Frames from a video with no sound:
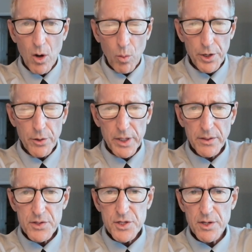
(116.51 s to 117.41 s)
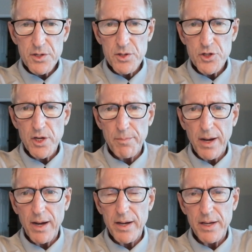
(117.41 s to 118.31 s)
where you'll get the citizenship
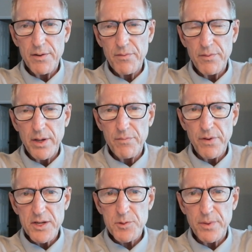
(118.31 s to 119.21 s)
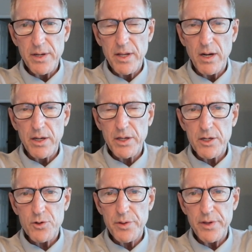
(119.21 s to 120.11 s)
by investment in a country.